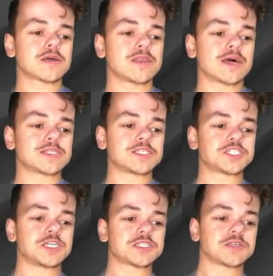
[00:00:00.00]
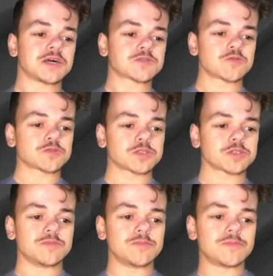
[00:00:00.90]
That's a Shih Tzu. That's
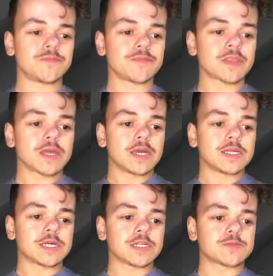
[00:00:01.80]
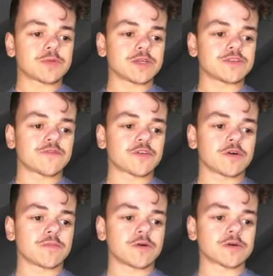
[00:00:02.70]
awesome. Indeed, this place you
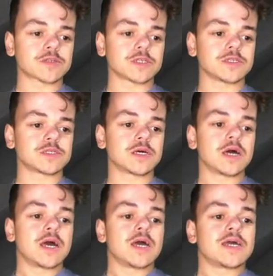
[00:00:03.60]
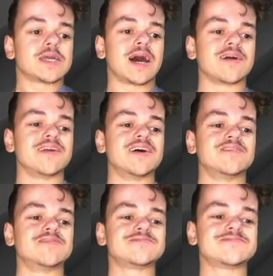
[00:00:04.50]
forgot Moxies. Yeah, I know.